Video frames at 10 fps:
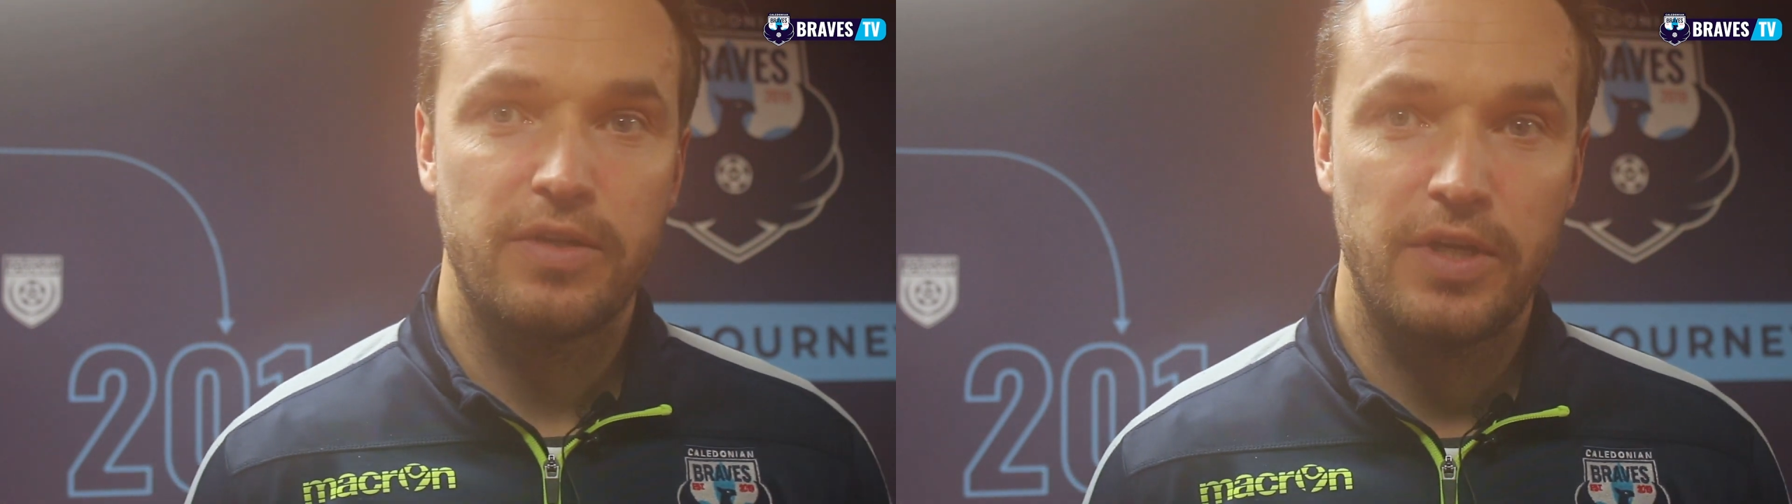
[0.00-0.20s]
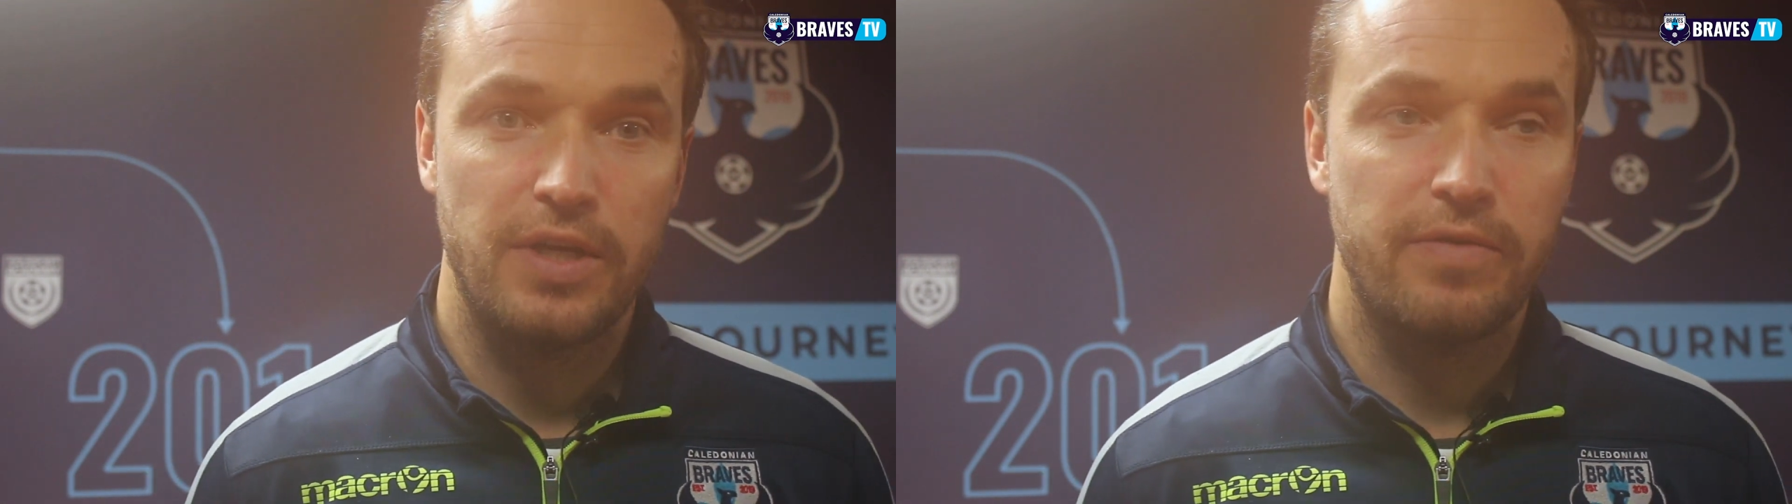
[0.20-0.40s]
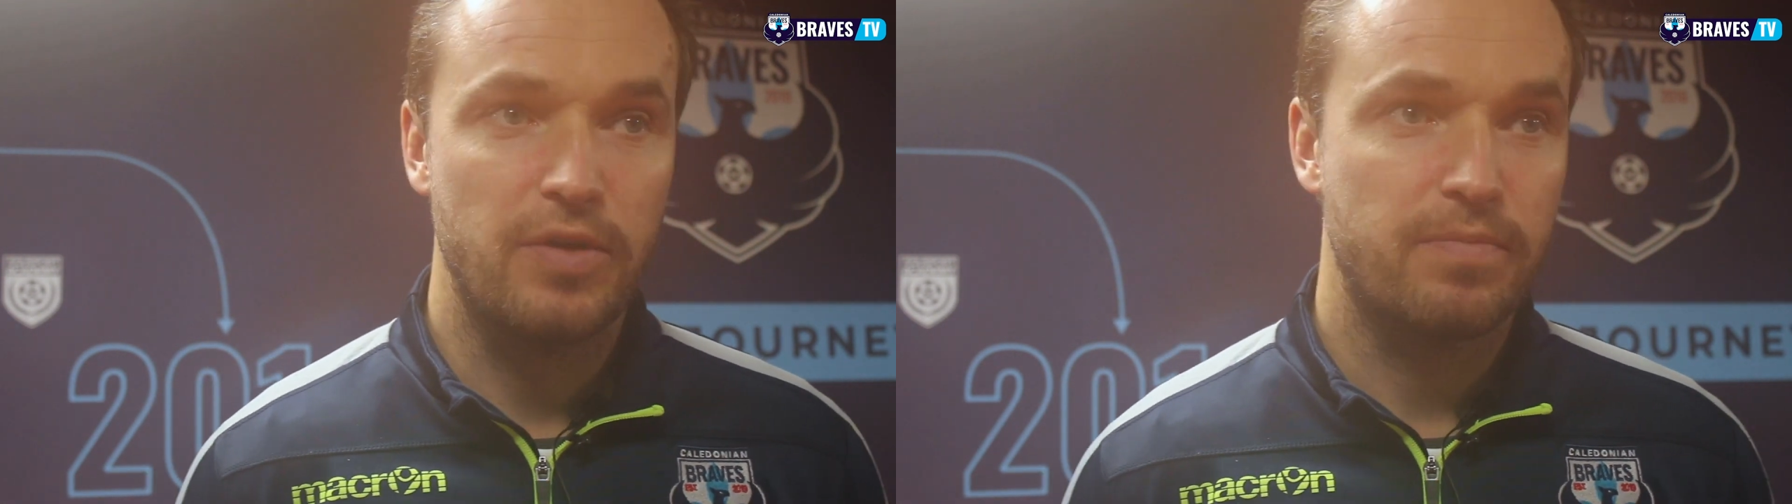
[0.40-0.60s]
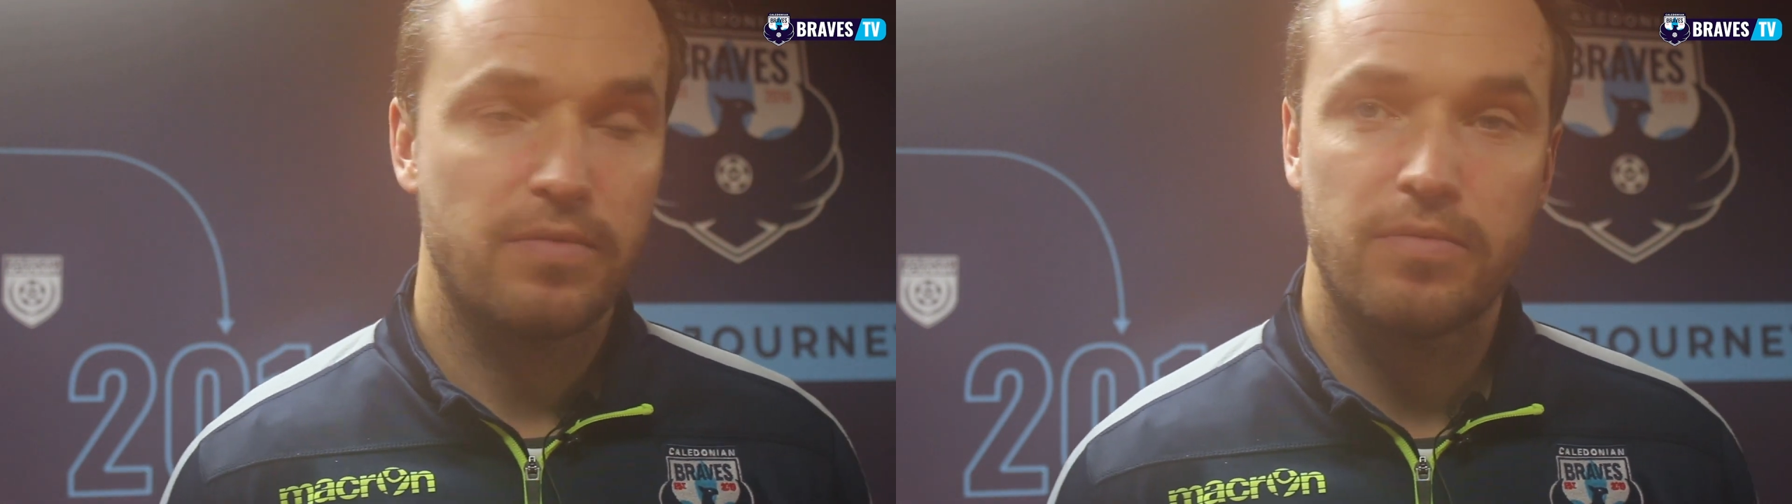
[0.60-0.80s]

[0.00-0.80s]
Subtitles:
that he never,